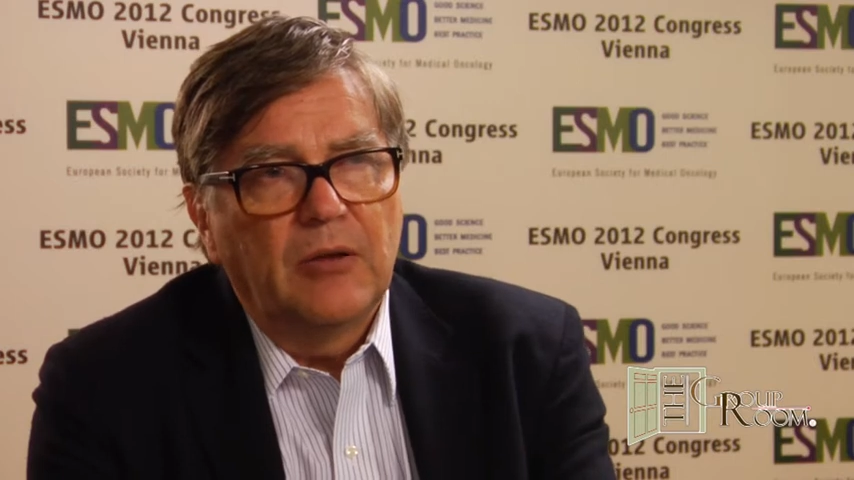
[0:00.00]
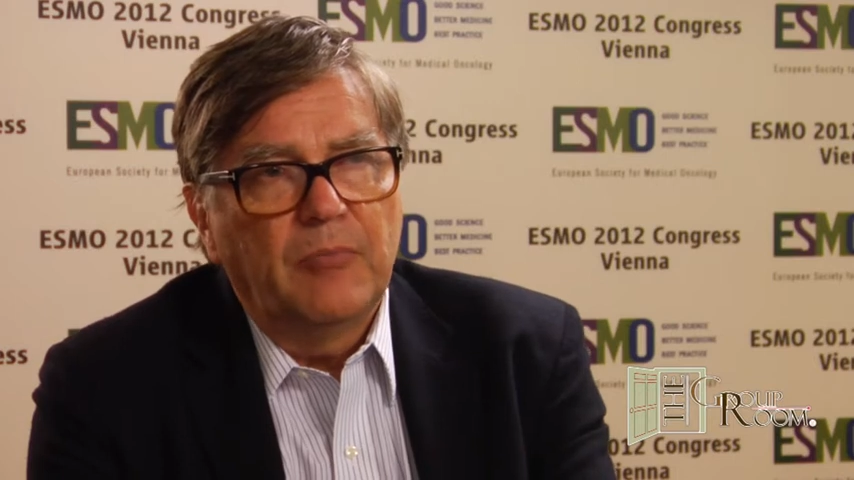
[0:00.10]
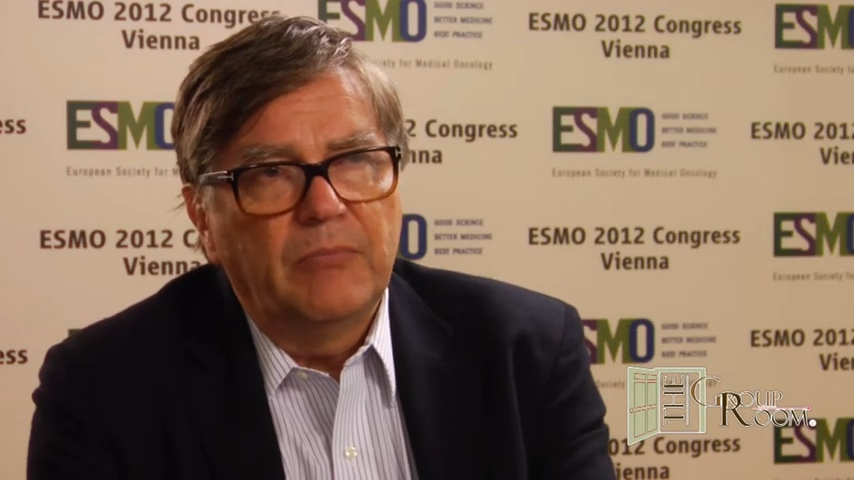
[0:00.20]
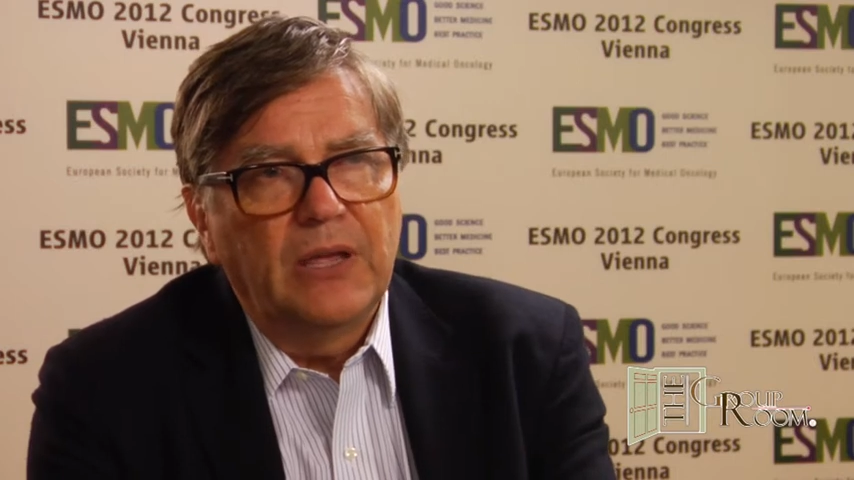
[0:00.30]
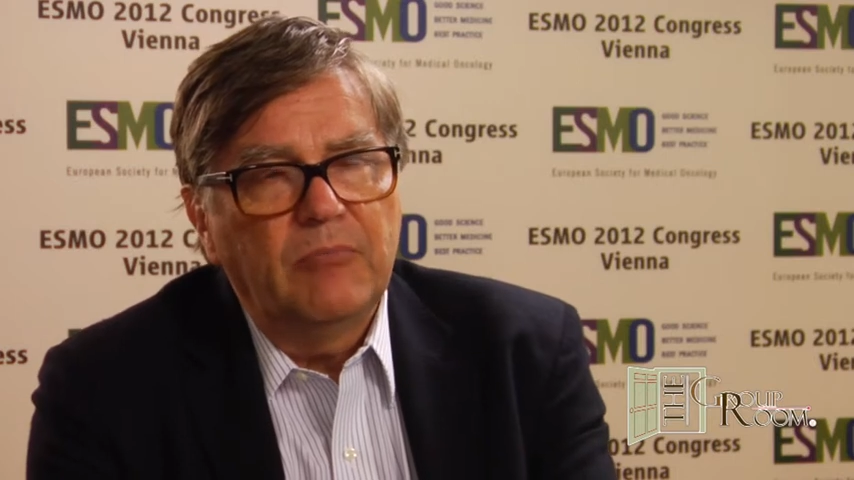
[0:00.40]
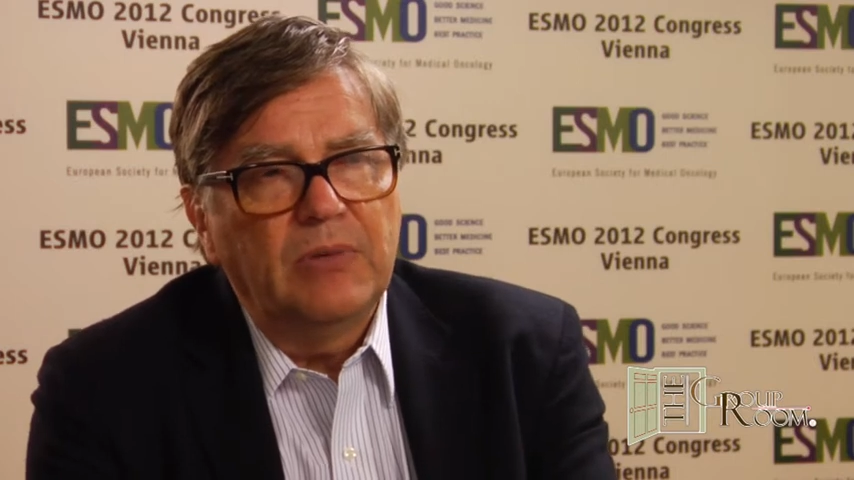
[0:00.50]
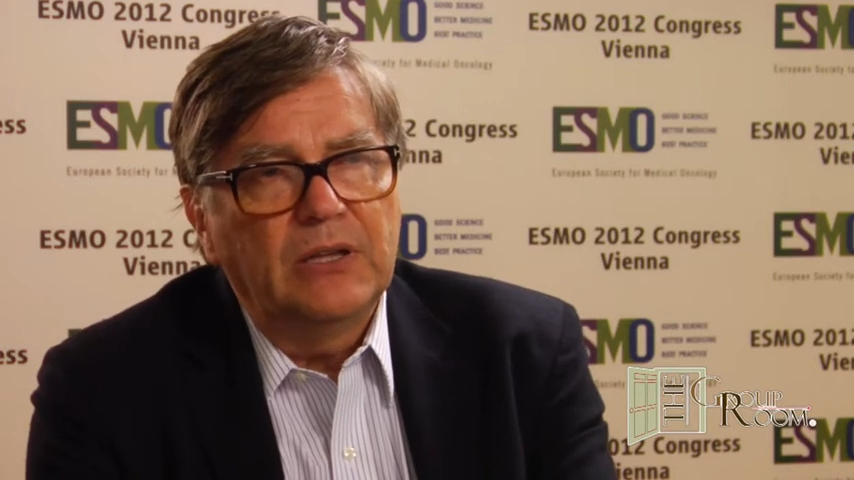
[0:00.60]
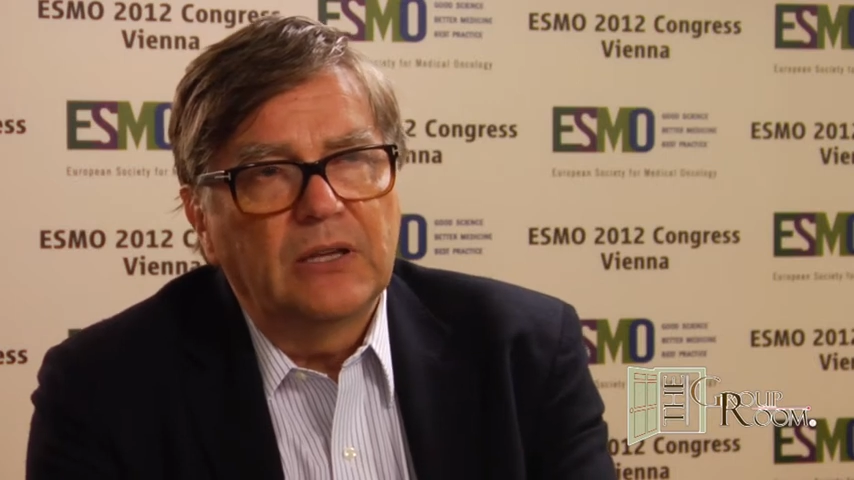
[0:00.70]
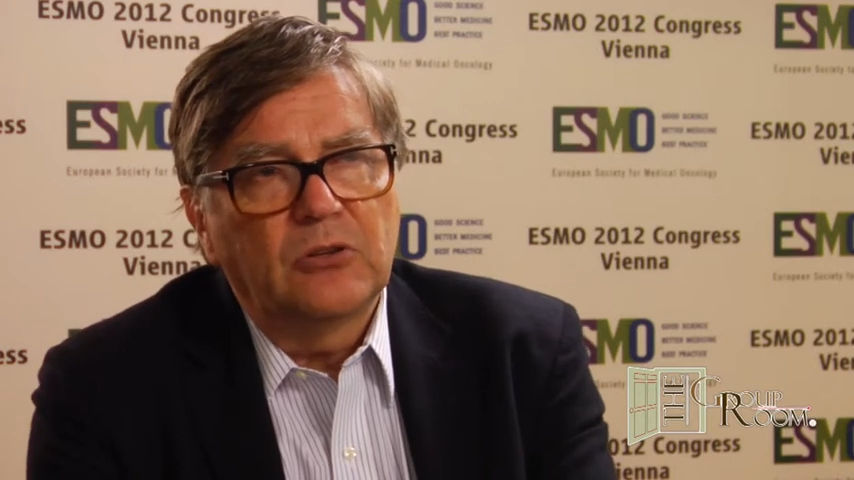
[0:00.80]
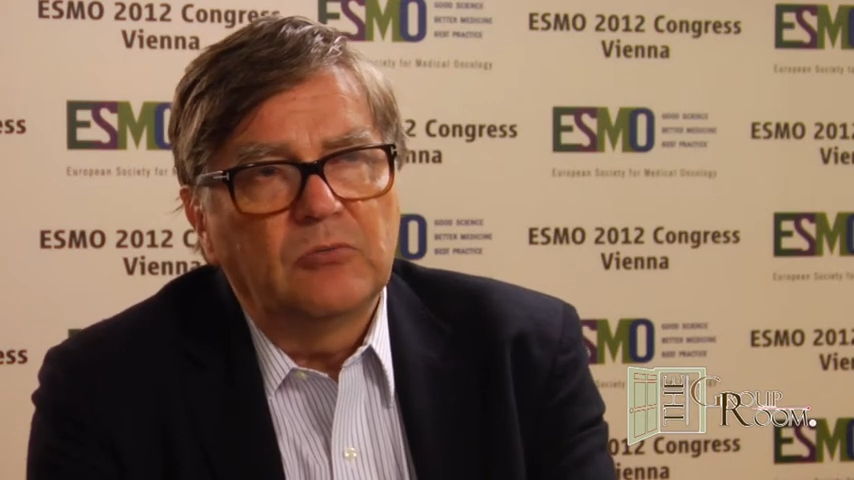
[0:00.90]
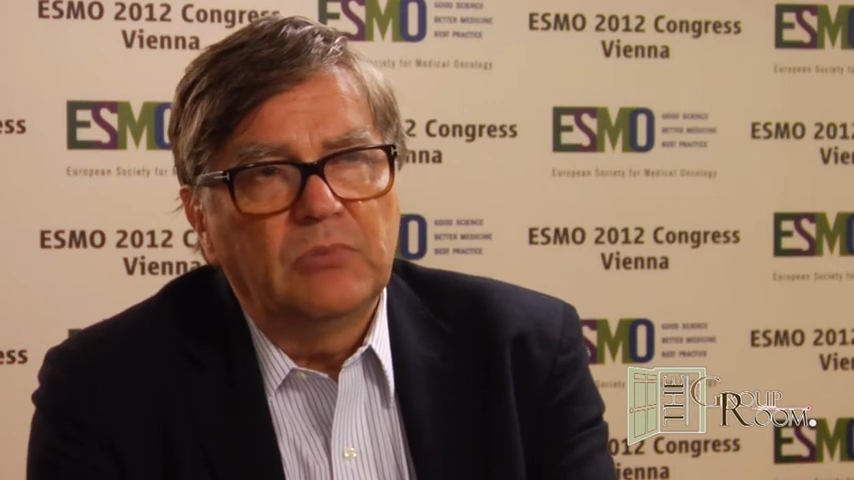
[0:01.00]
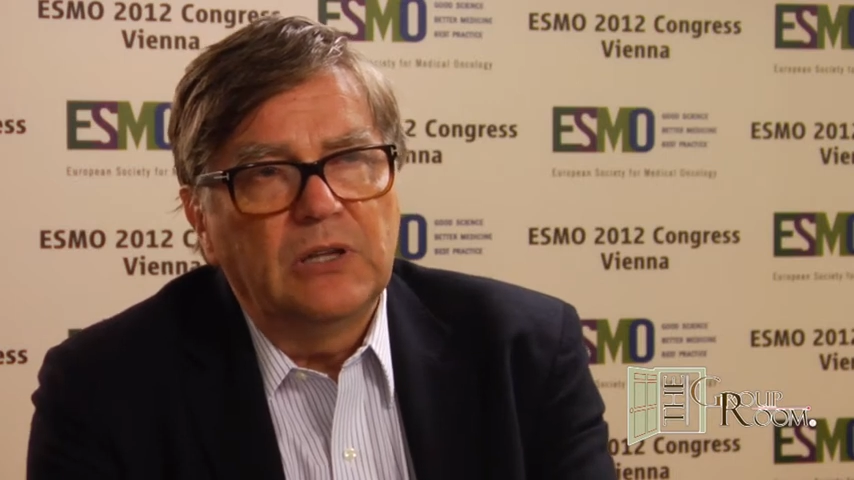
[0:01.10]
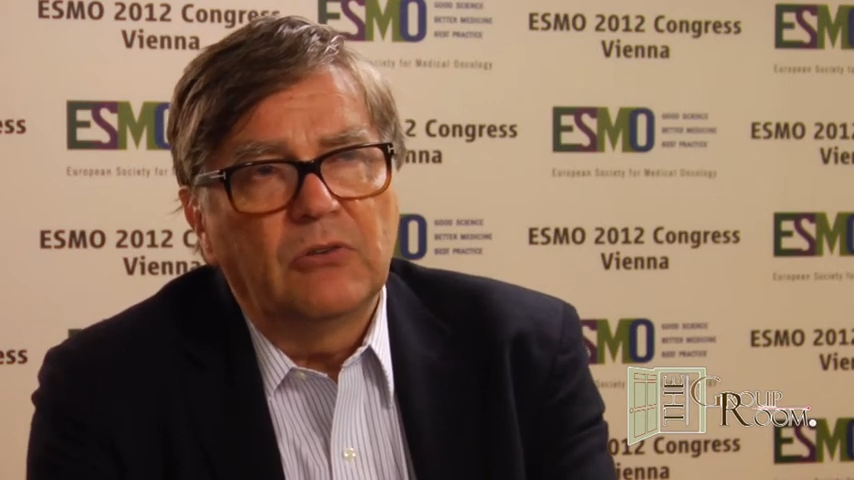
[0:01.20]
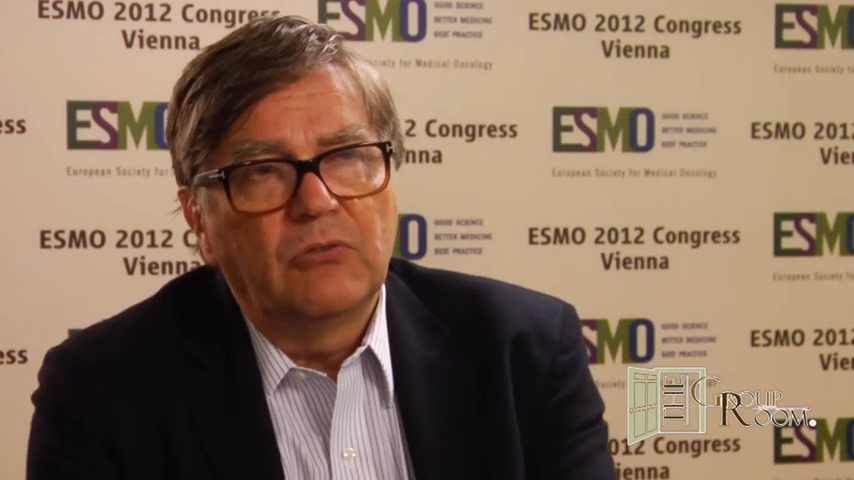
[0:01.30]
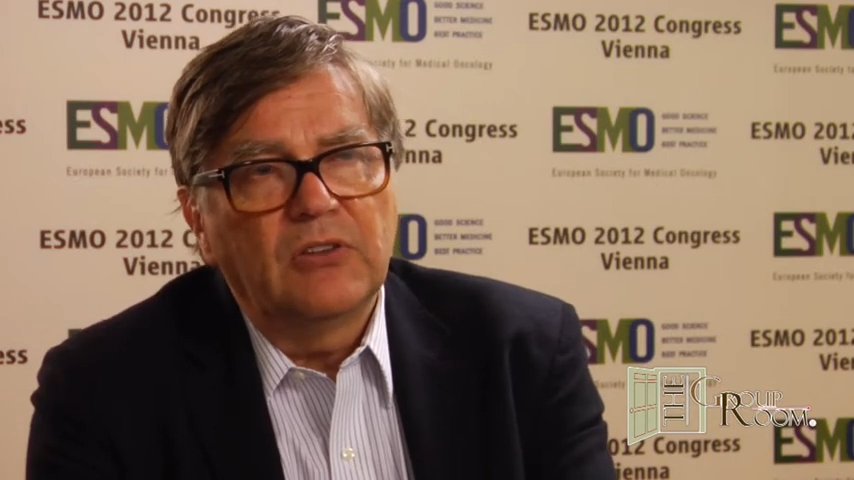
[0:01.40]
maybe there could
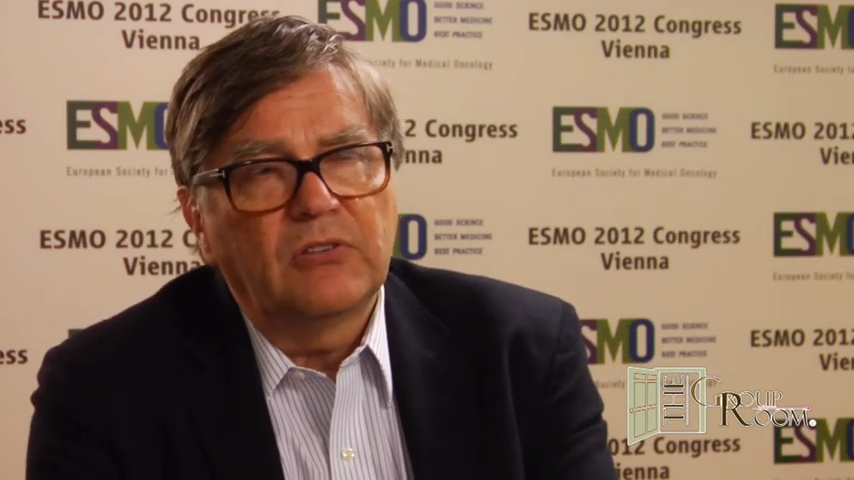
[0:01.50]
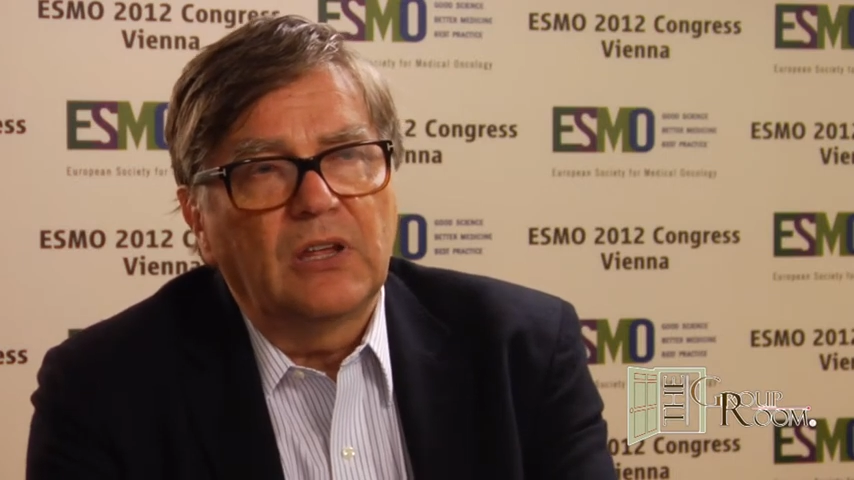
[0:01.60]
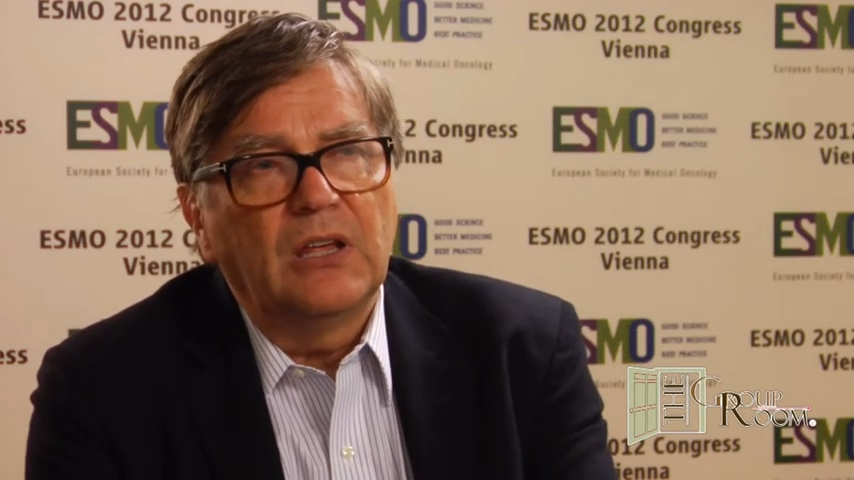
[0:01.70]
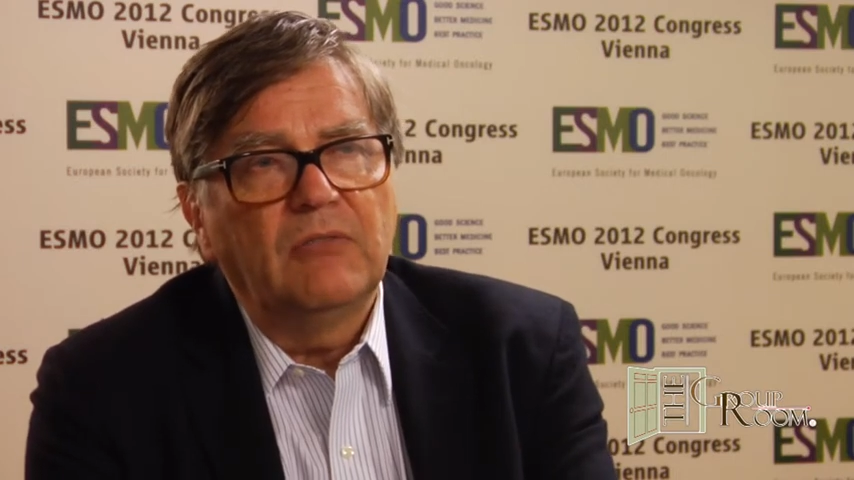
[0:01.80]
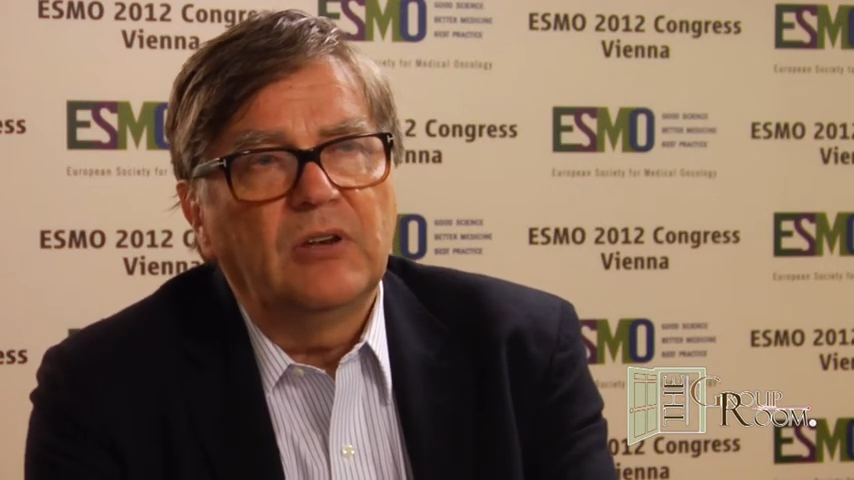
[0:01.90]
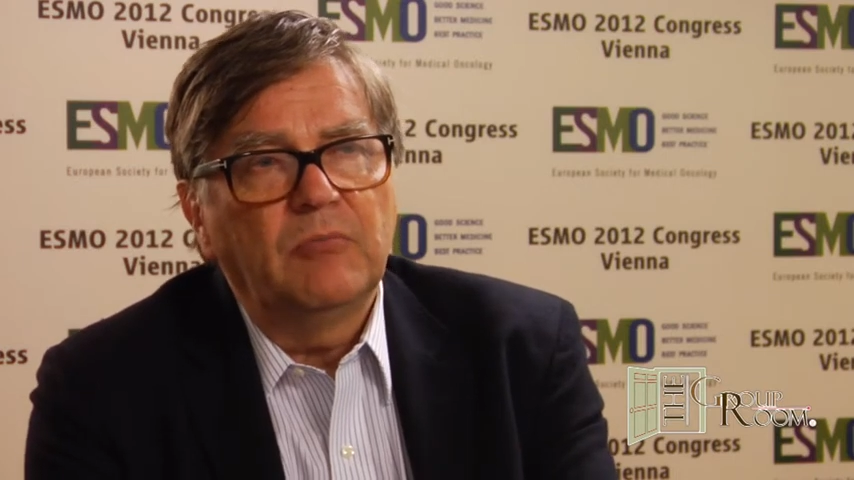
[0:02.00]
be a risk even